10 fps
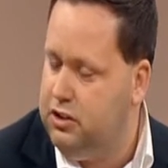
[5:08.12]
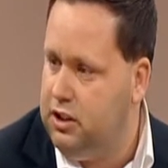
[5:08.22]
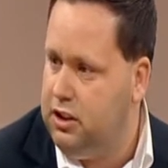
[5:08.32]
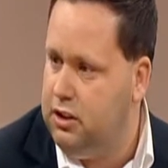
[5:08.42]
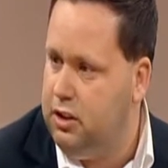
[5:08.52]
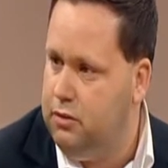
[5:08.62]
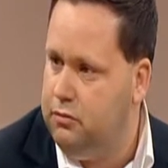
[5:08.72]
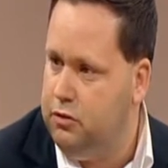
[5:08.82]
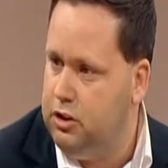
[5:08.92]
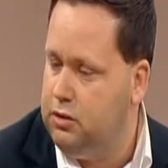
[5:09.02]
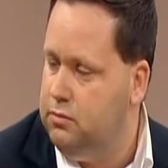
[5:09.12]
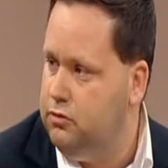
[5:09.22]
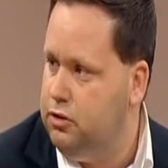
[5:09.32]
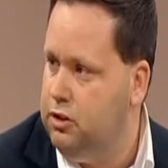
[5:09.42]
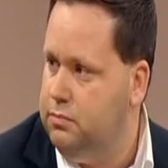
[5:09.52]
I did. some amateur singing
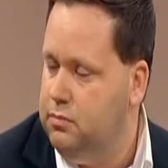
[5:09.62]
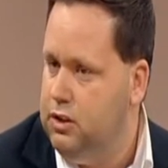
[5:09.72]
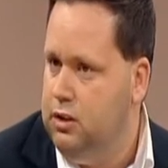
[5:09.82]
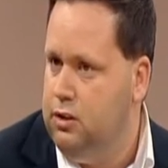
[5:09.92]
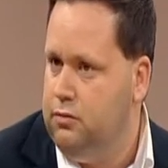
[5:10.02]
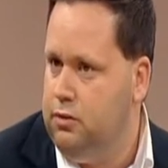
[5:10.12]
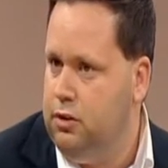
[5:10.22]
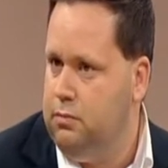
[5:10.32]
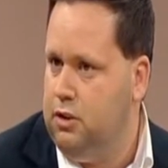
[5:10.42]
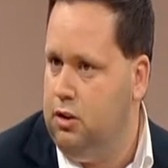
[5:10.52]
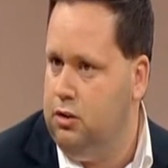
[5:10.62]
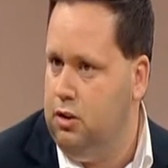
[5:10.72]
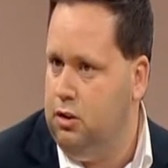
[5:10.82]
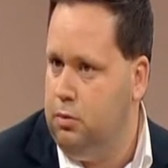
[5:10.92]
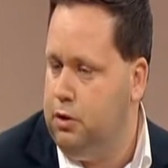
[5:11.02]
um, for for
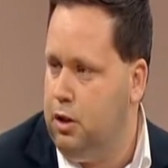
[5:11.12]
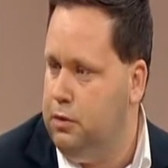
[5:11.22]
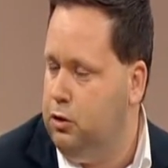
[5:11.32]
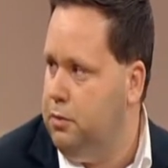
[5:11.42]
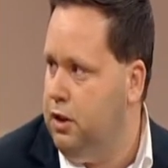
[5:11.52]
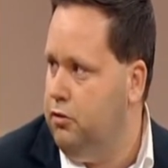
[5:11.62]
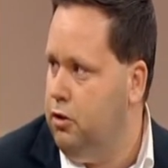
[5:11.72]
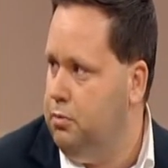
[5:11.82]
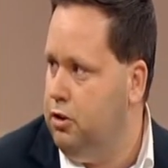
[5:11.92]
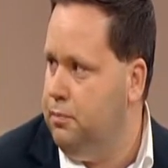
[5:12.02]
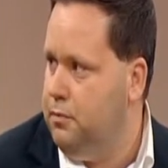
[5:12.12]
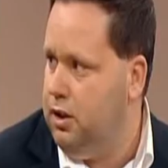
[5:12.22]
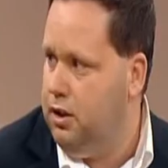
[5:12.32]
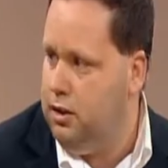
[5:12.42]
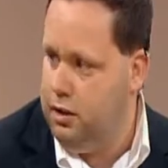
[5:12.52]
for an, an, opera company called
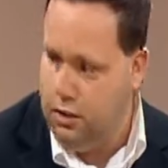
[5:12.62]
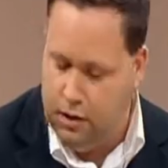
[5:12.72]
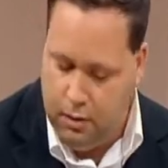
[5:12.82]
Bath Opera,